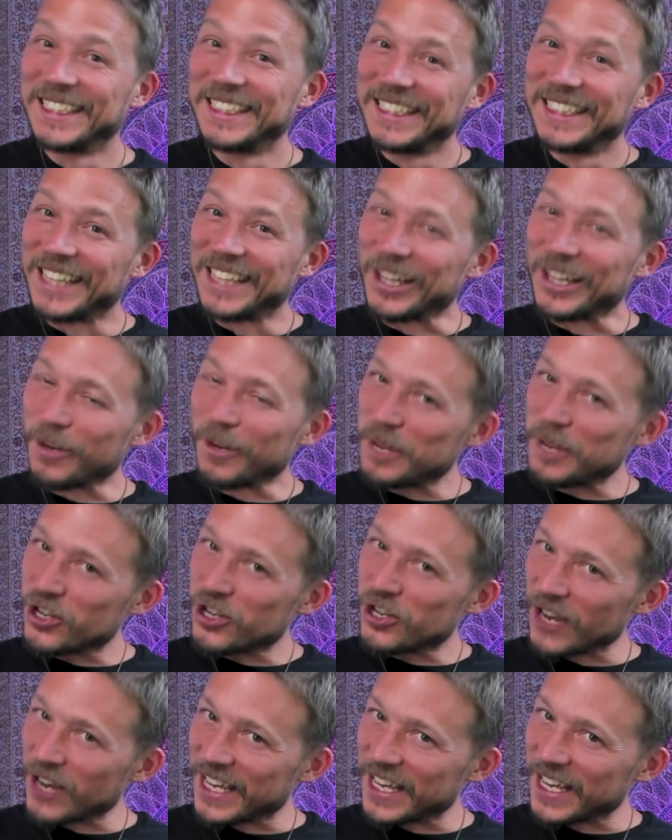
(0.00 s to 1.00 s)
A little bit
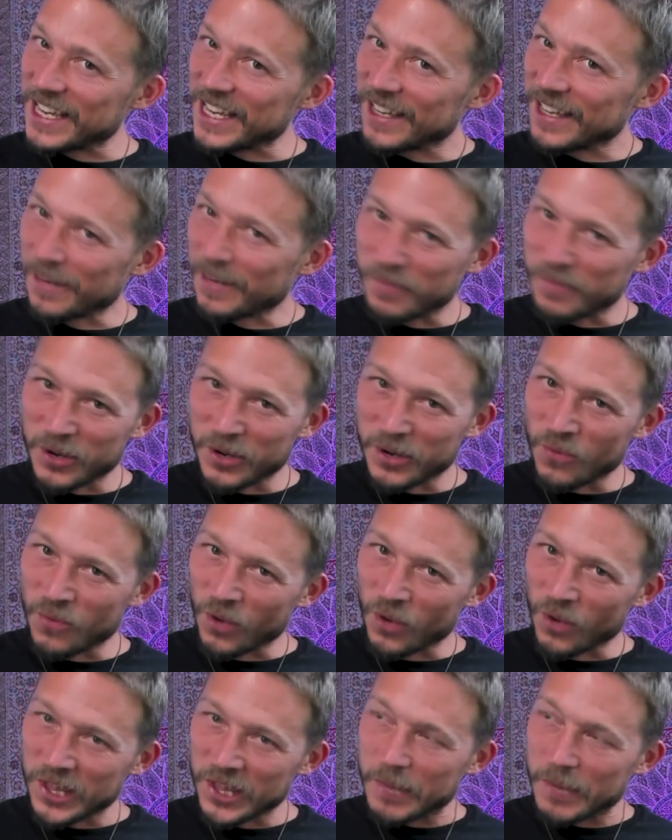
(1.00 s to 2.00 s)
tricky. I'm putting
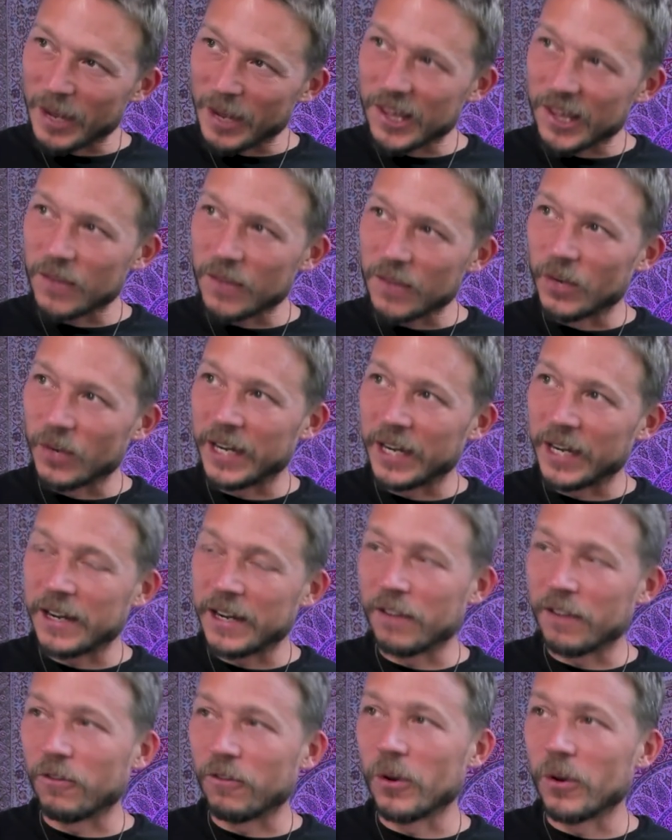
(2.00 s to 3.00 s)
one spicy one in
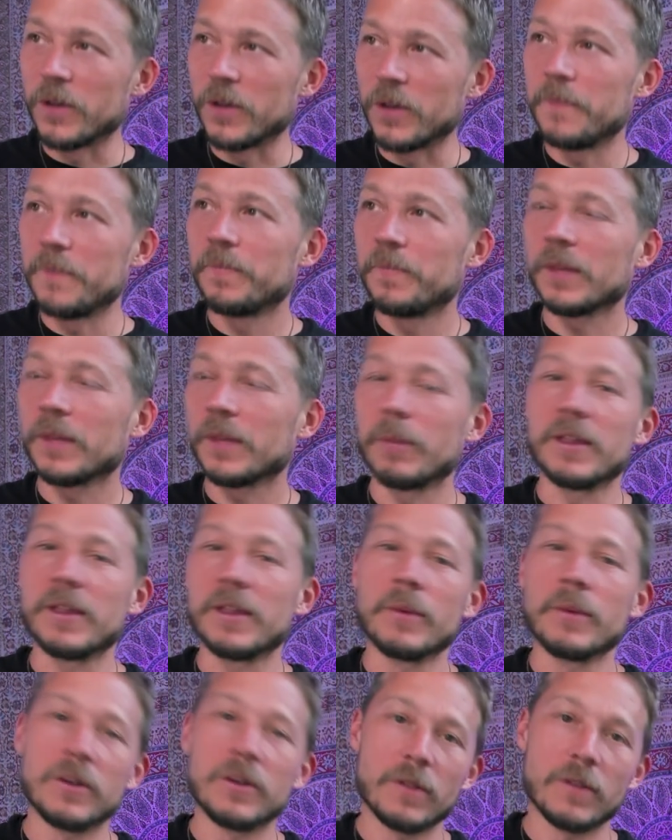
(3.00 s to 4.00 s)
here for you, but
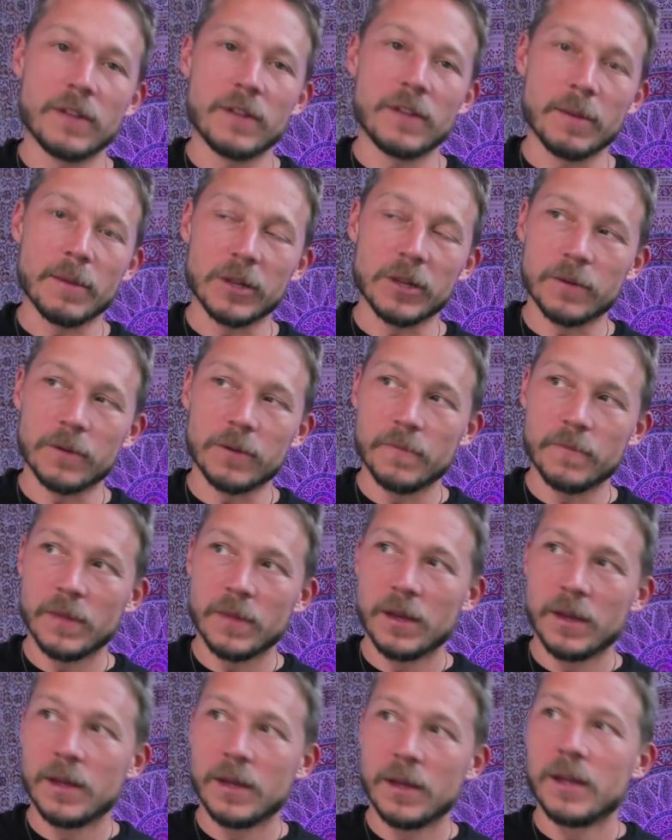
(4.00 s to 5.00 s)
then we do the thumb
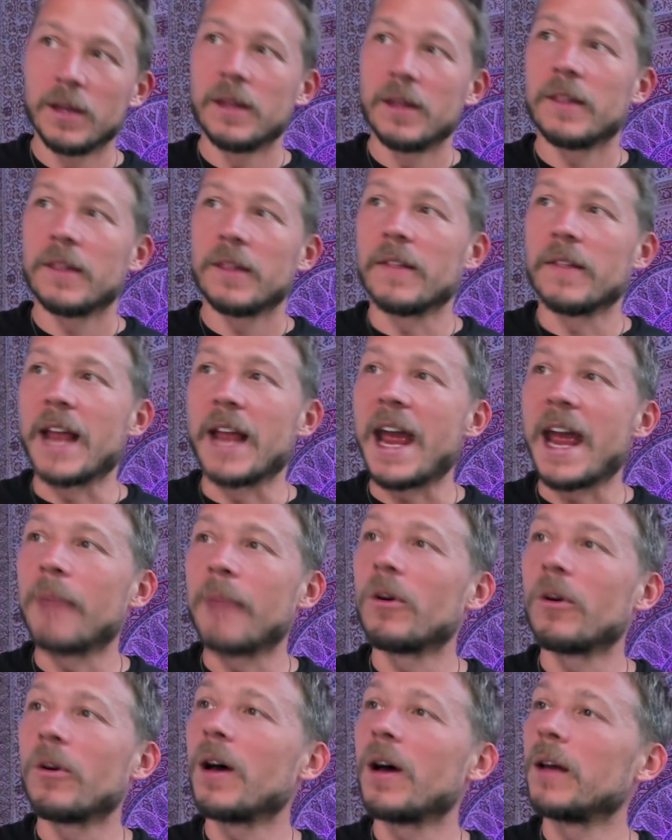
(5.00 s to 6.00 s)
alone. So that
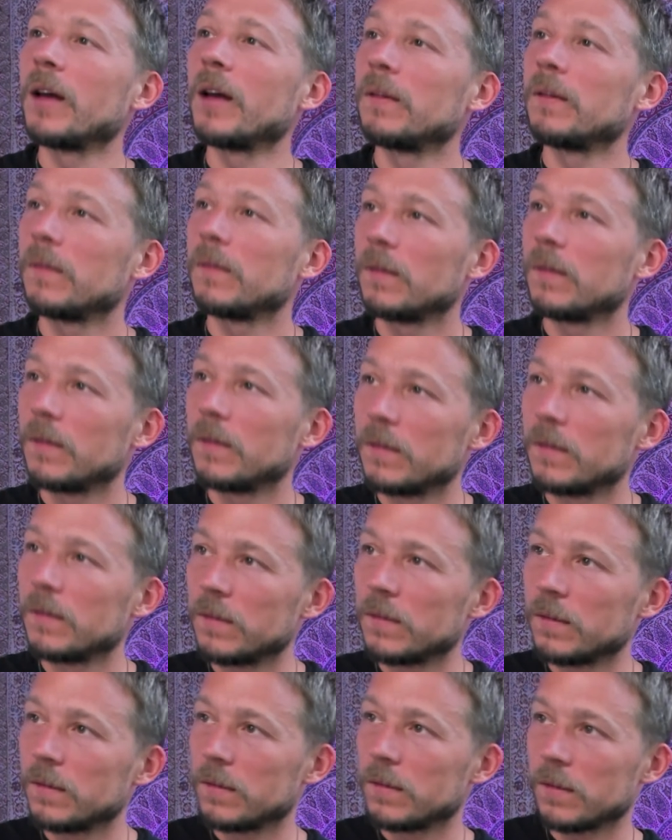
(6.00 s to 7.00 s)
hammer on,
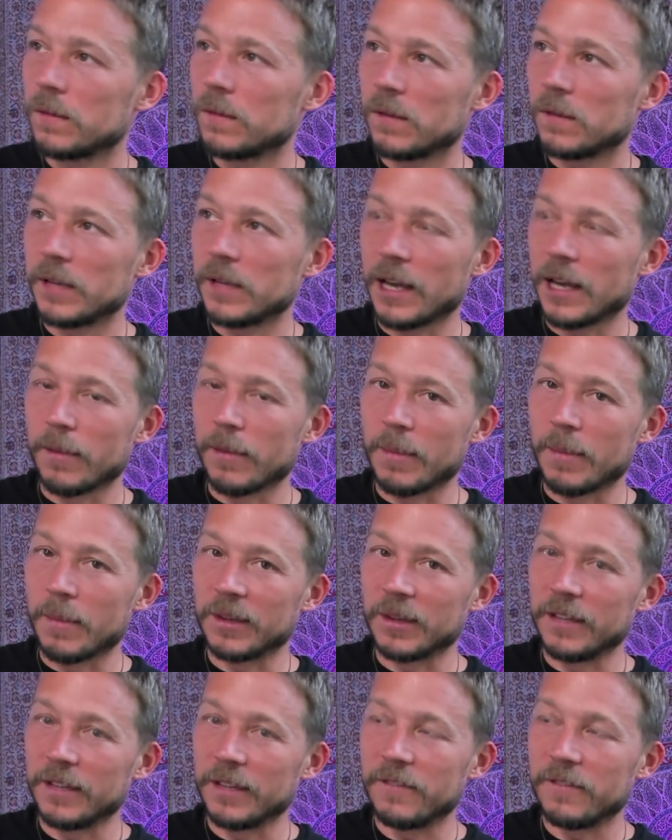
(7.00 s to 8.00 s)
you gotta remember
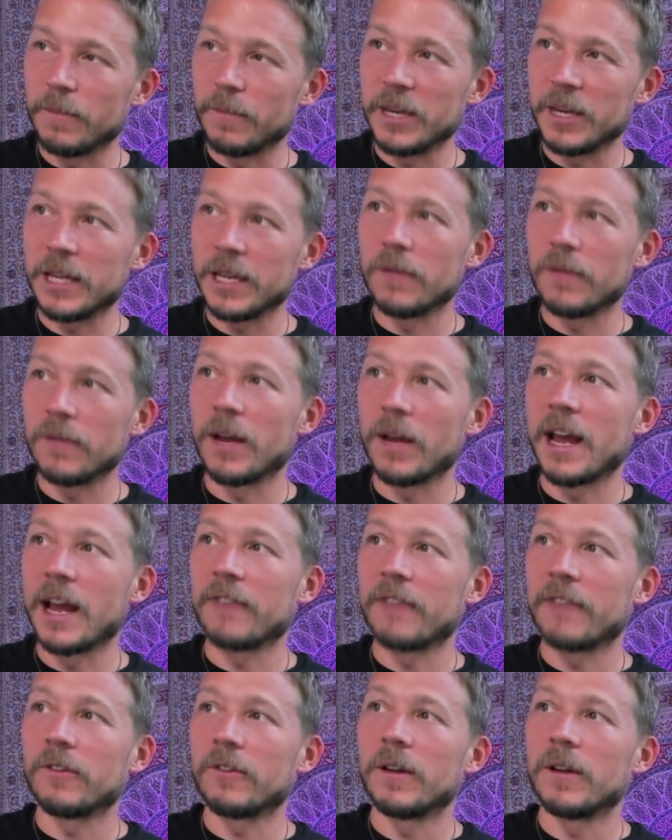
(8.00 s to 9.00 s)
to lift the pinky right
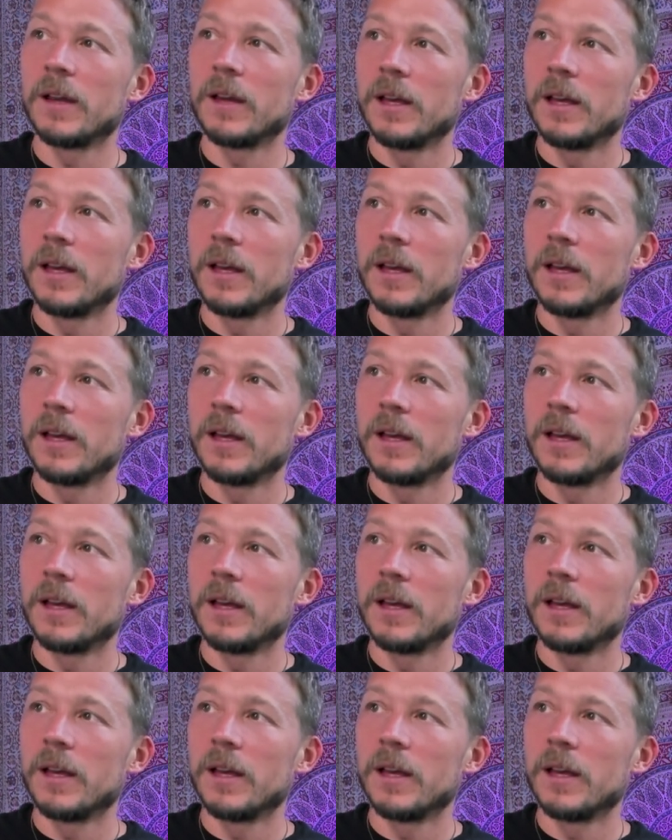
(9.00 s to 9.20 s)
after it.